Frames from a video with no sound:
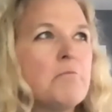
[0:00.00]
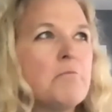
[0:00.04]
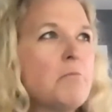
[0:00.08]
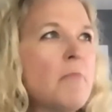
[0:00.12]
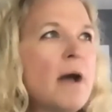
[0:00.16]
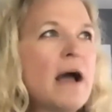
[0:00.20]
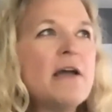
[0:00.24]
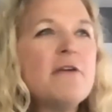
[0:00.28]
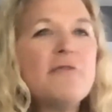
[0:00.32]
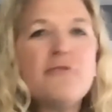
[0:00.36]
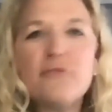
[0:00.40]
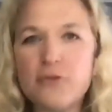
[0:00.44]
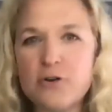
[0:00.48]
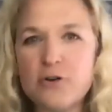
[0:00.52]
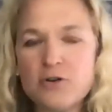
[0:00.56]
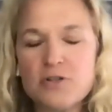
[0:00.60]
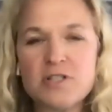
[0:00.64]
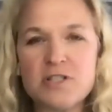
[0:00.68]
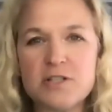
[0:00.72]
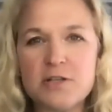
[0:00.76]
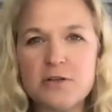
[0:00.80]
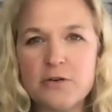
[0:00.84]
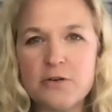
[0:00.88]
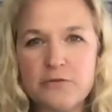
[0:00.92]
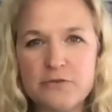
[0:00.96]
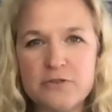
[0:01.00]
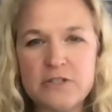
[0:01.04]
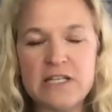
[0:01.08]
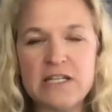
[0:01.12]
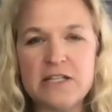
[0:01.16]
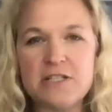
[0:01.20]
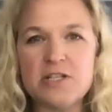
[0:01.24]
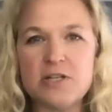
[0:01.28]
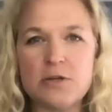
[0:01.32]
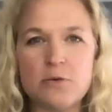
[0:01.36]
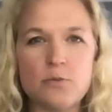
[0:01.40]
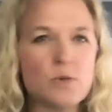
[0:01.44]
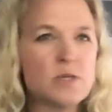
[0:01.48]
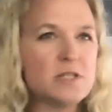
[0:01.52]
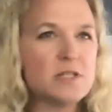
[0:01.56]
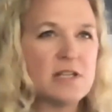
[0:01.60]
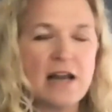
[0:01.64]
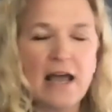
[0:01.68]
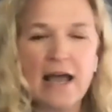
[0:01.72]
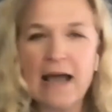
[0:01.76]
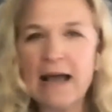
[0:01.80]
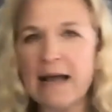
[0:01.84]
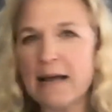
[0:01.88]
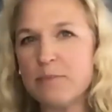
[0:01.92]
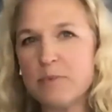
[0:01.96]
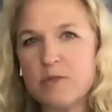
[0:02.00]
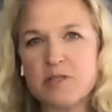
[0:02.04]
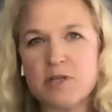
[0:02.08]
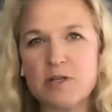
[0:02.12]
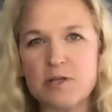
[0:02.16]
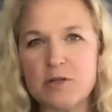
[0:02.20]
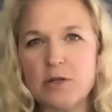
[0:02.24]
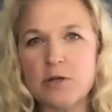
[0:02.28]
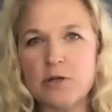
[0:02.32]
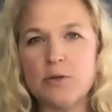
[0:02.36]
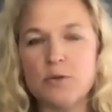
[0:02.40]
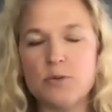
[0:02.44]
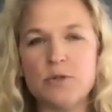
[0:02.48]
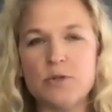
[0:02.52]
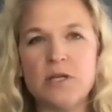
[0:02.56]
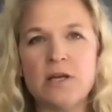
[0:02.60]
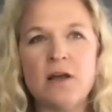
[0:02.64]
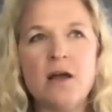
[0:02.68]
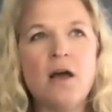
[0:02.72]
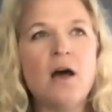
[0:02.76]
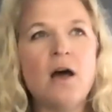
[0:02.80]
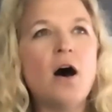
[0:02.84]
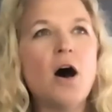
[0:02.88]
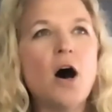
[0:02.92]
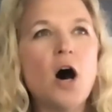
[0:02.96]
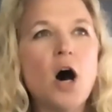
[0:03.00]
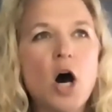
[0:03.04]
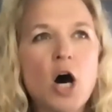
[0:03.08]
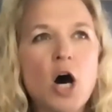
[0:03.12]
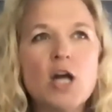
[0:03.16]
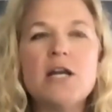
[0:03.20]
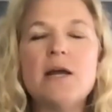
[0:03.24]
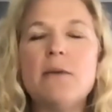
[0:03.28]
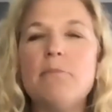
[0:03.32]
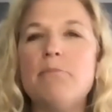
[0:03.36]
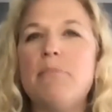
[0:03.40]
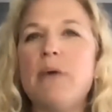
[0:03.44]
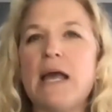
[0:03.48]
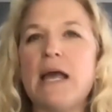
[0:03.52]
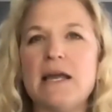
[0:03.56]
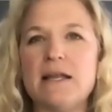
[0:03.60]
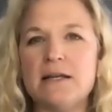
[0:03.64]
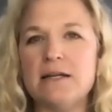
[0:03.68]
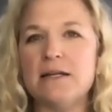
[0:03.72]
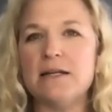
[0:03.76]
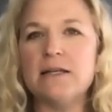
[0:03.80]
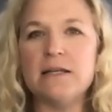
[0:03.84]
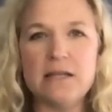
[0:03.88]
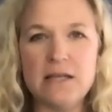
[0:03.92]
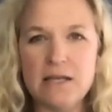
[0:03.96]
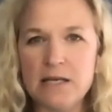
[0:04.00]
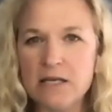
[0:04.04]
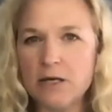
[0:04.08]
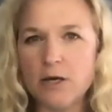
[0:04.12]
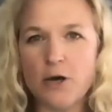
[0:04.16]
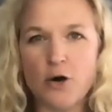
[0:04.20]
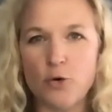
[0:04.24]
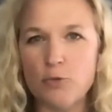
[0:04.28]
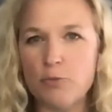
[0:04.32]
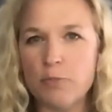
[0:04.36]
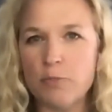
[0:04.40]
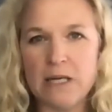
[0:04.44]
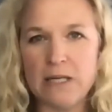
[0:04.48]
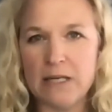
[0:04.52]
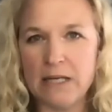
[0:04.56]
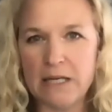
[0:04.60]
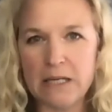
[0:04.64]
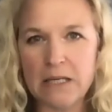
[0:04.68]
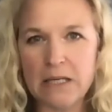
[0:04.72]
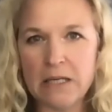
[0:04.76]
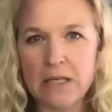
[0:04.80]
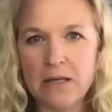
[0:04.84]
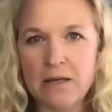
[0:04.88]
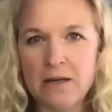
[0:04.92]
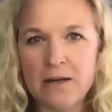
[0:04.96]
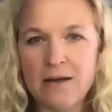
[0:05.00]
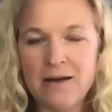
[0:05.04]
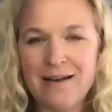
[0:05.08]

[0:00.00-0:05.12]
My first year of teaching was an absolute unabated ego beating.